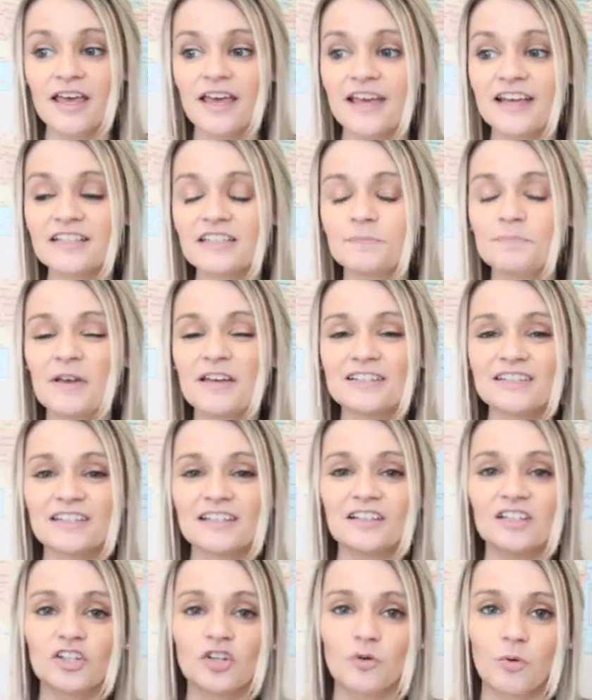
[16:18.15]
It's
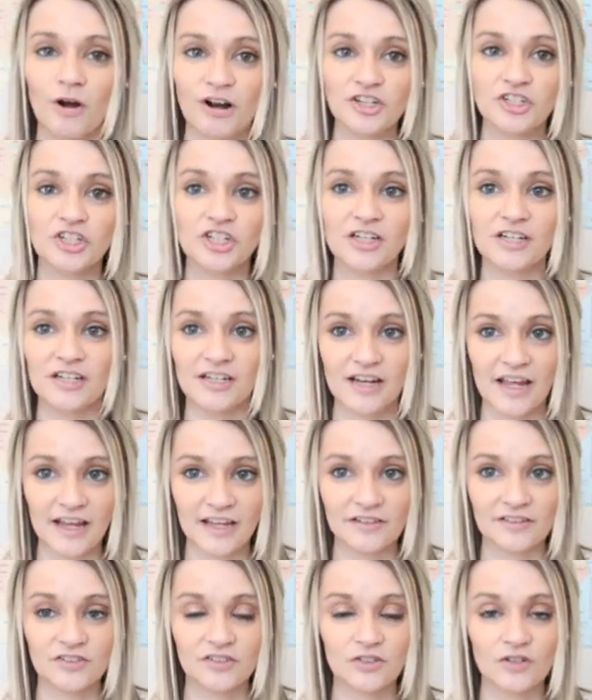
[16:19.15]
basically question and
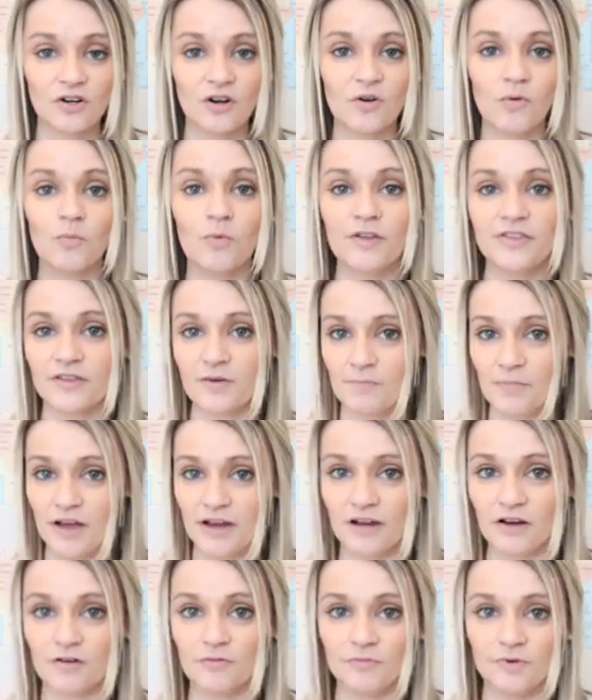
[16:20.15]
answer with
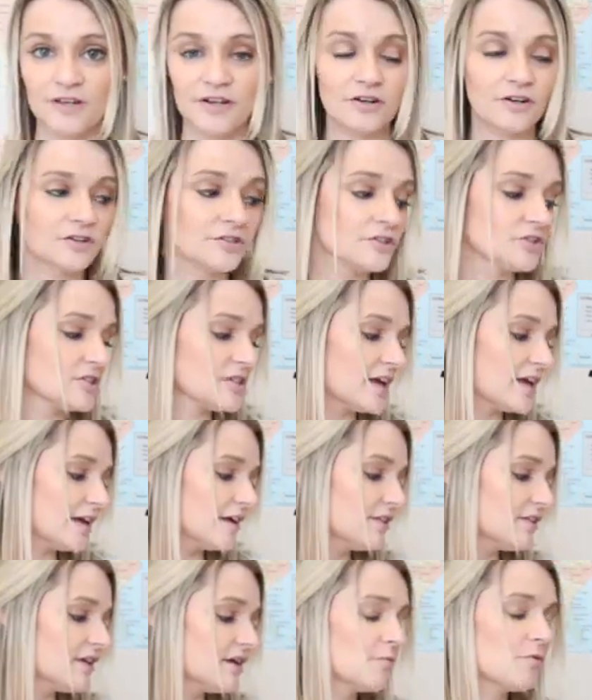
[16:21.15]
Abeka readers,
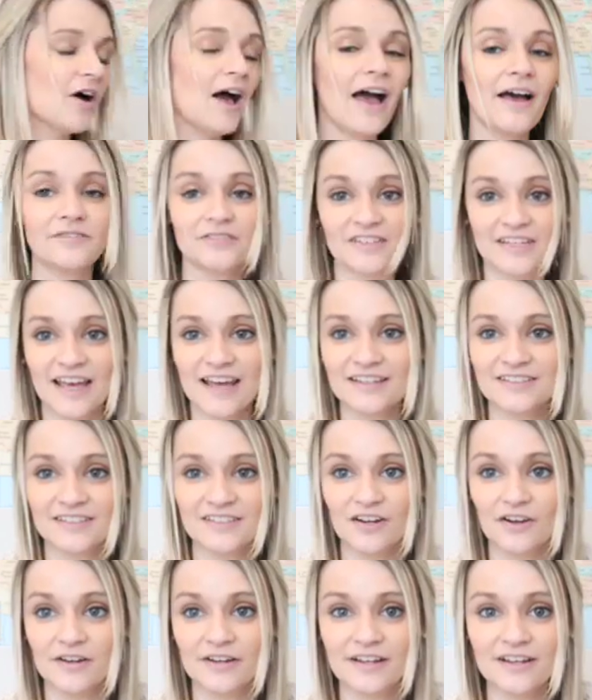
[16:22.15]
and they will have
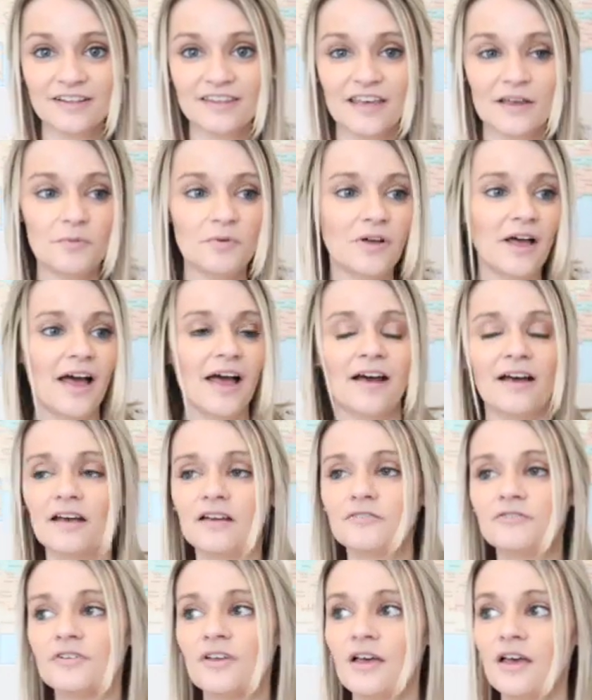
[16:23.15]
tests on it. They will
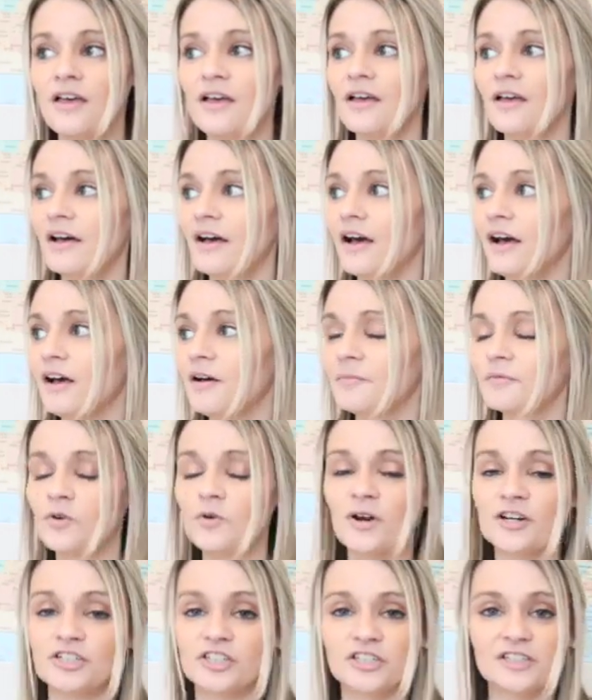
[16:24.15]
have
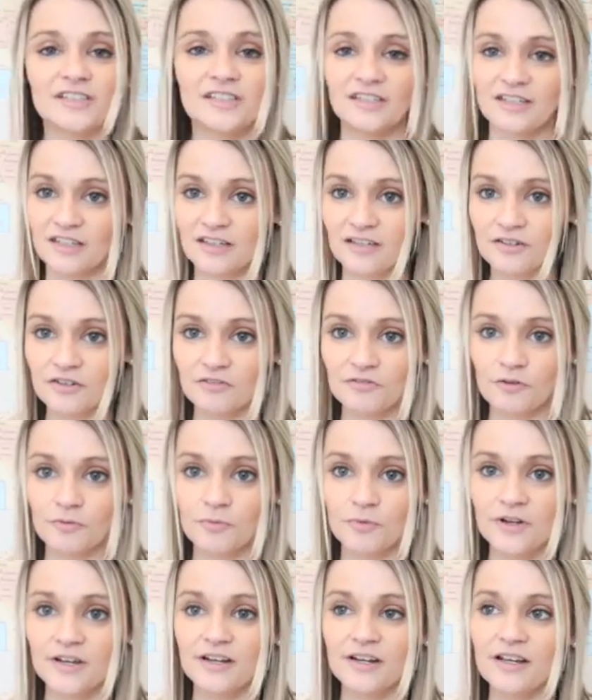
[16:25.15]
questions at the end of the
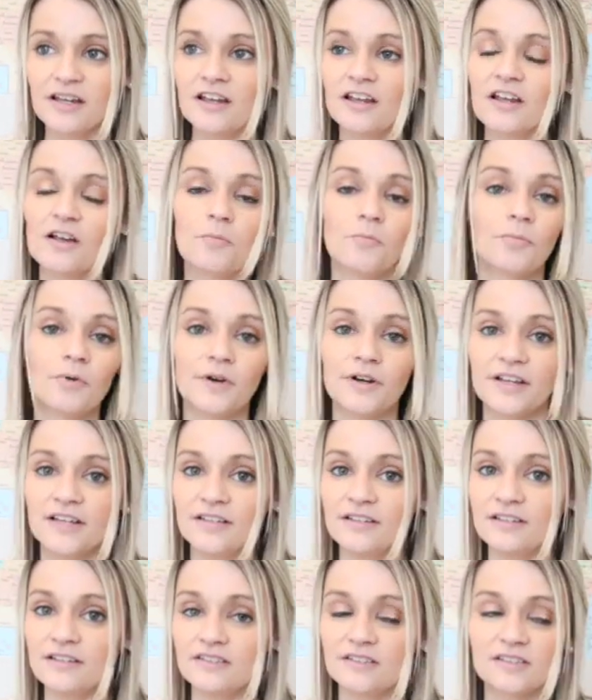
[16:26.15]
reading,
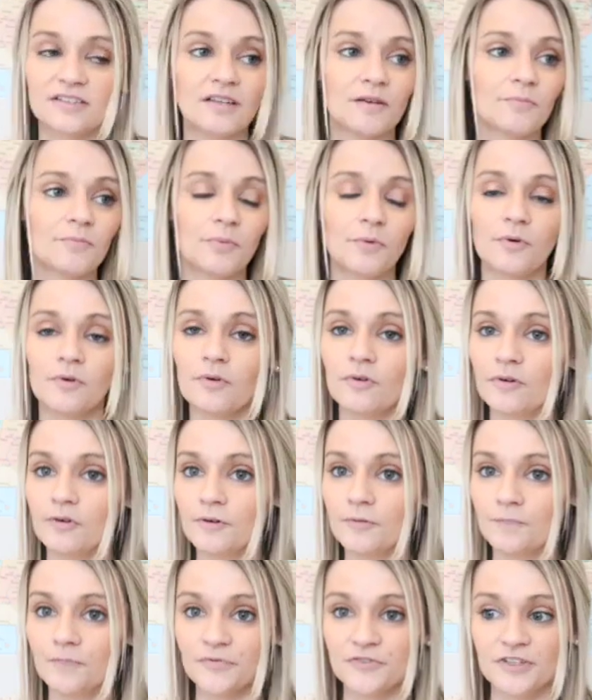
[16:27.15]
pretty
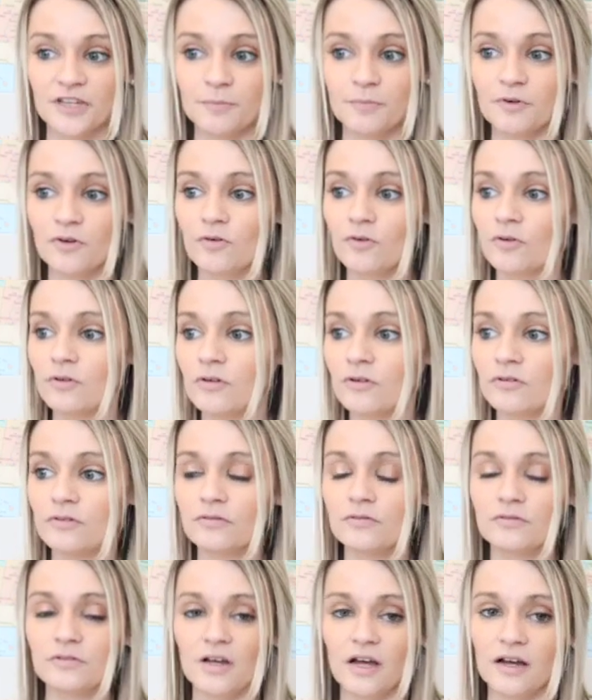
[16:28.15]
simple,
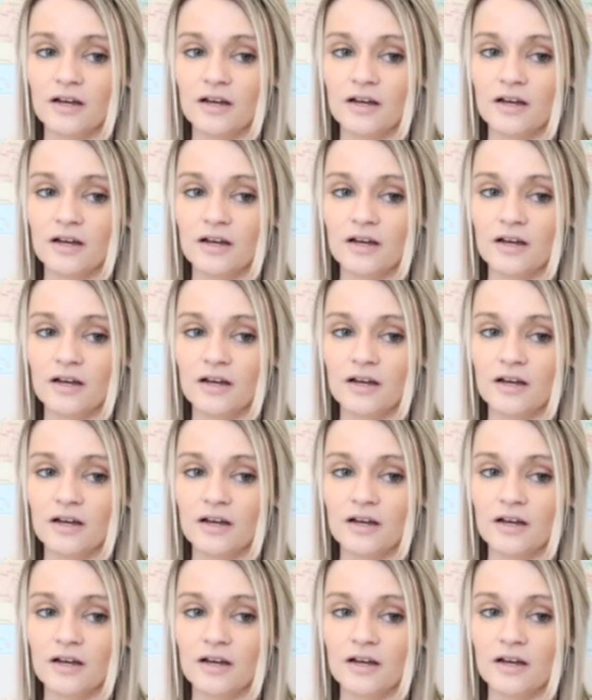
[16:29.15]
typical,